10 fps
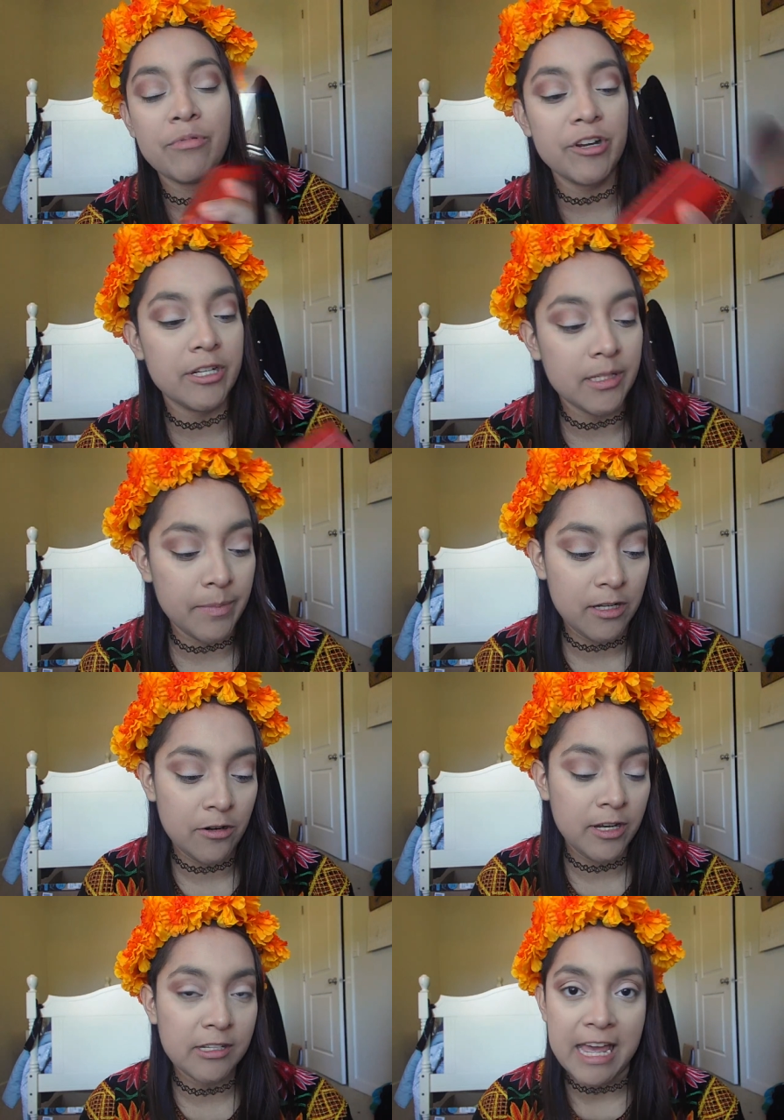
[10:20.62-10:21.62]
brush is a bit
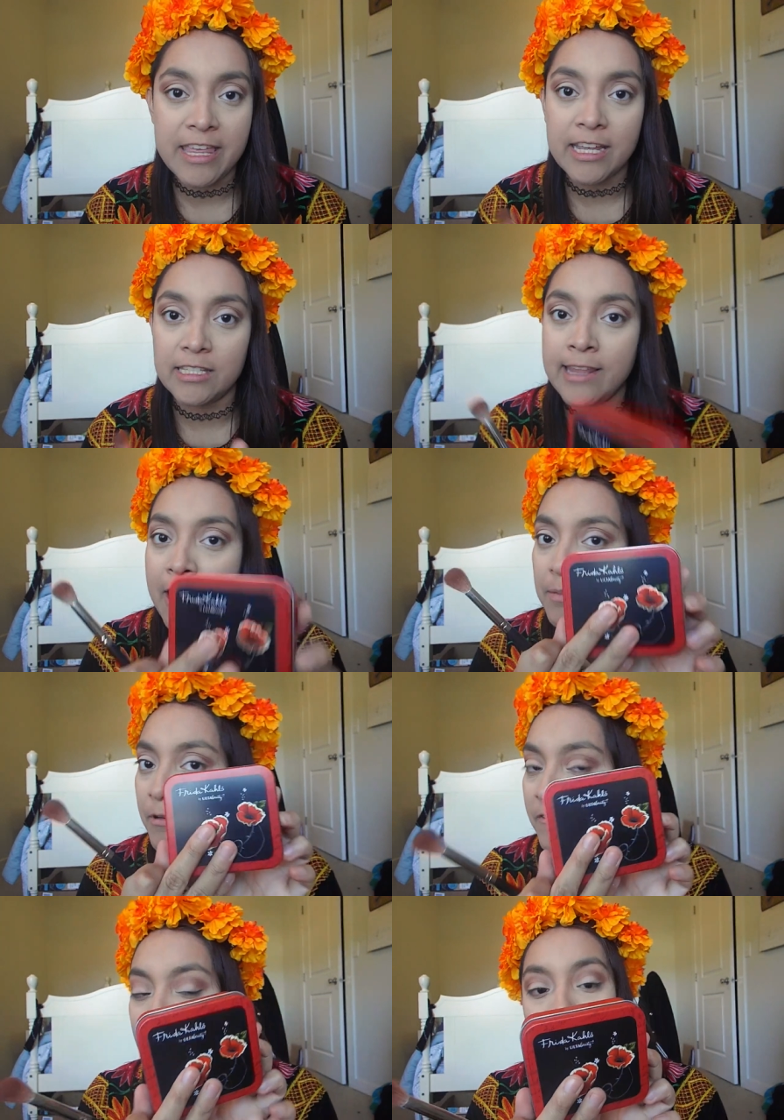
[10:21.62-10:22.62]
dirty, so I think it's now the
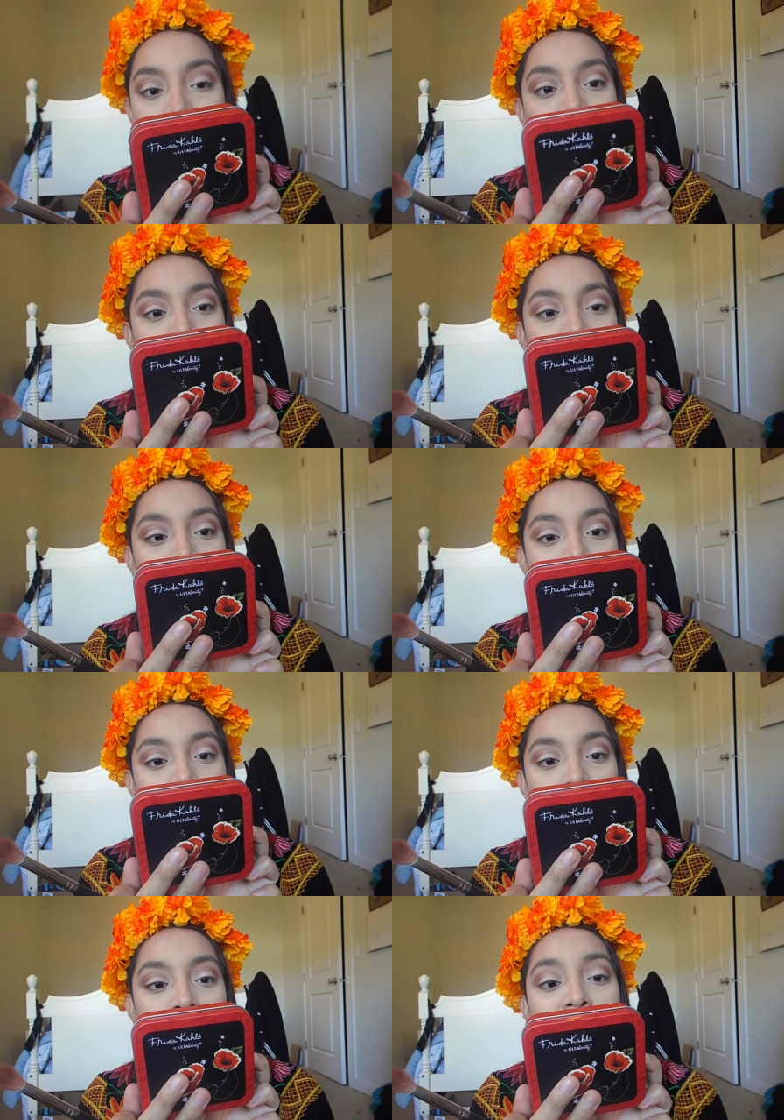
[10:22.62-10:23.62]
perfect opportunity
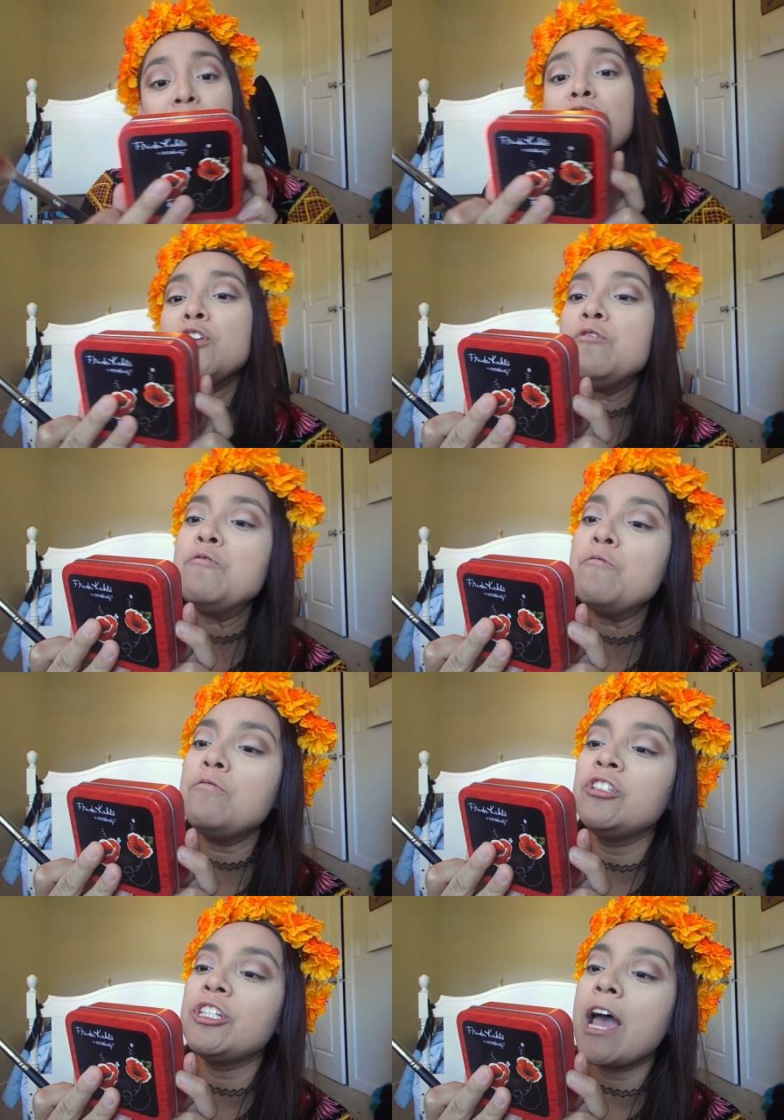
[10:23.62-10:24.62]
to use this
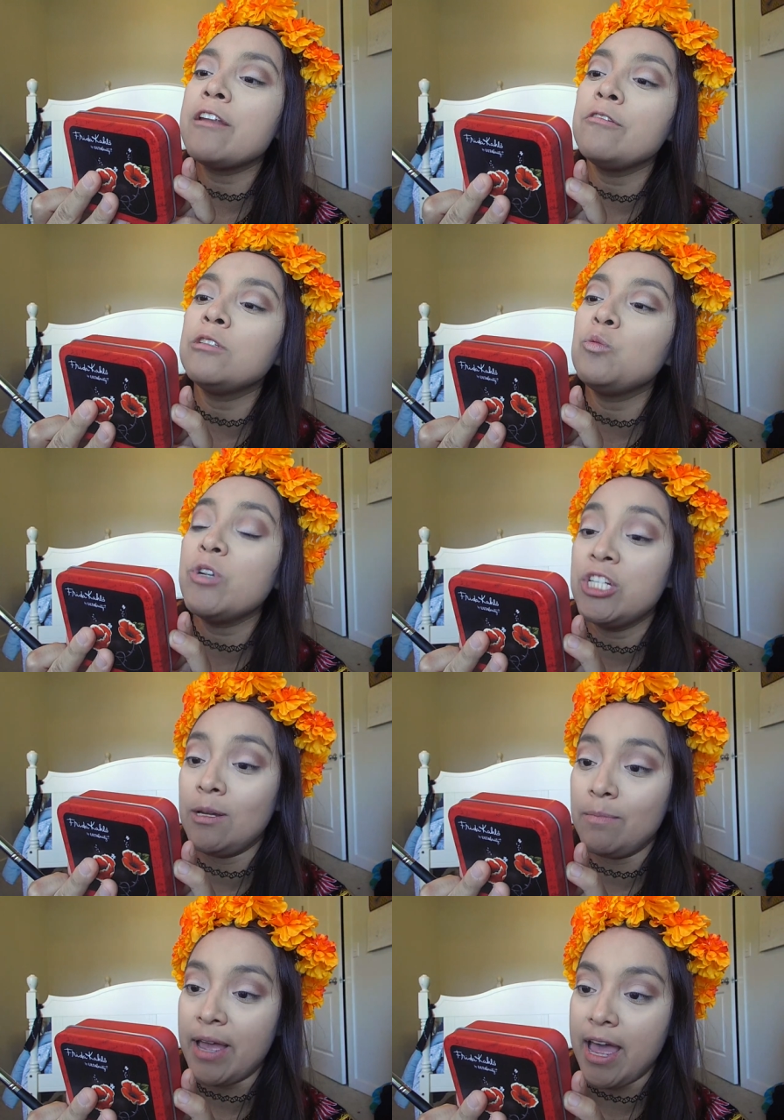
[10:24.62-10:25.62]
huge shadow
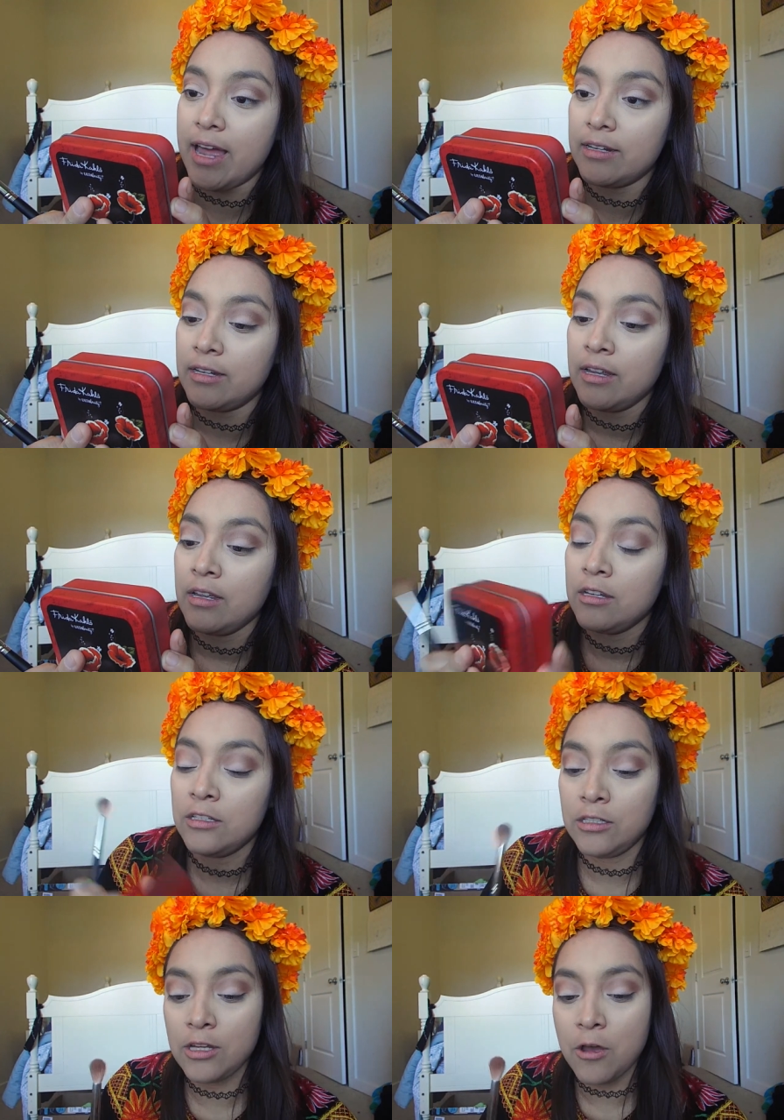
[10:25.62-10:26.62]
switching pan.
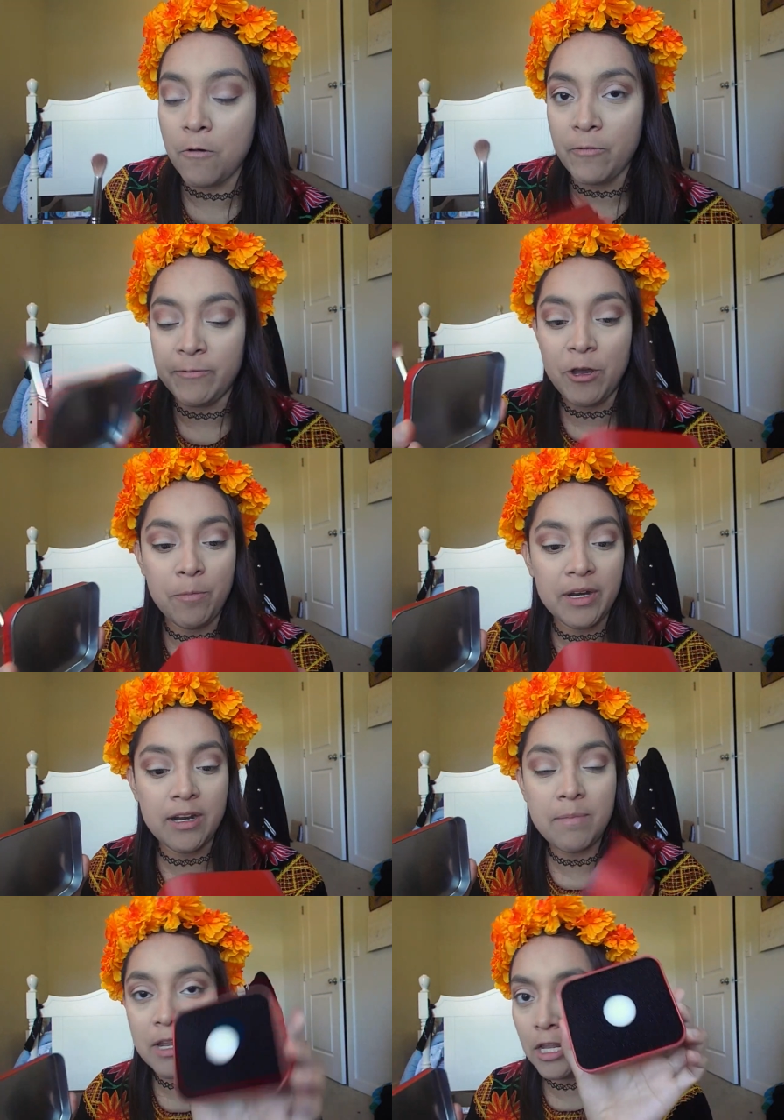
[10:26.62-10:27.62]
So when we open it
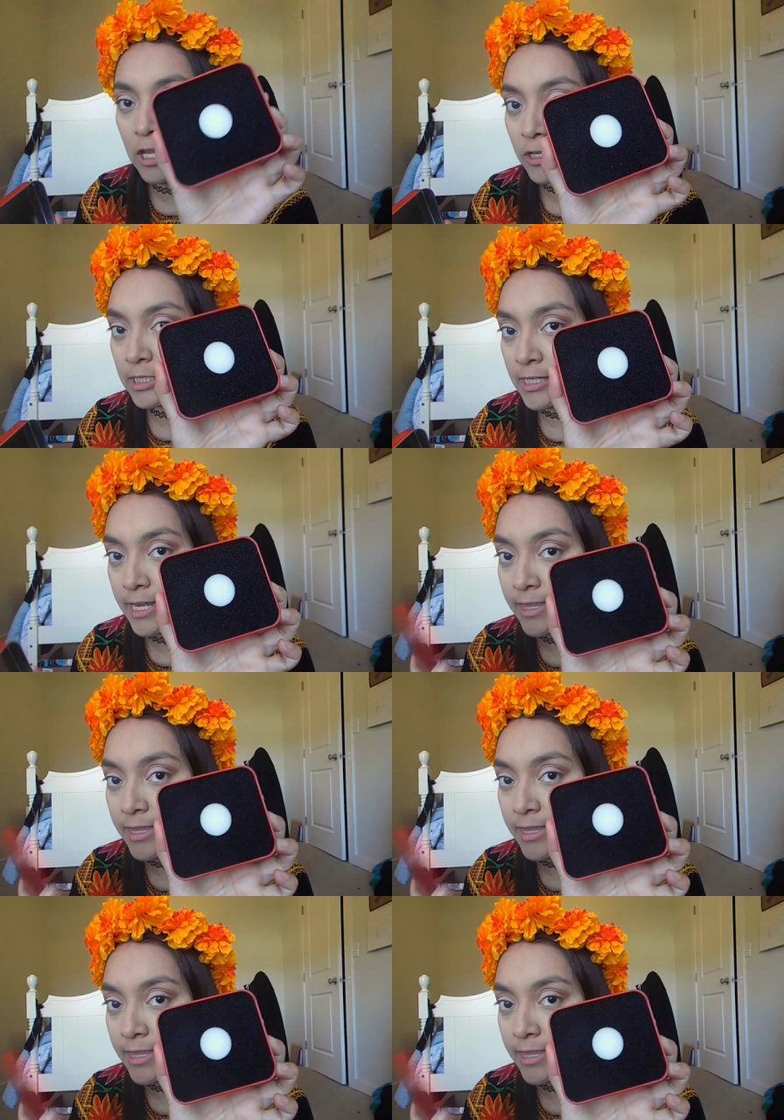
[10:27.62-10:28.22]
up, it looks like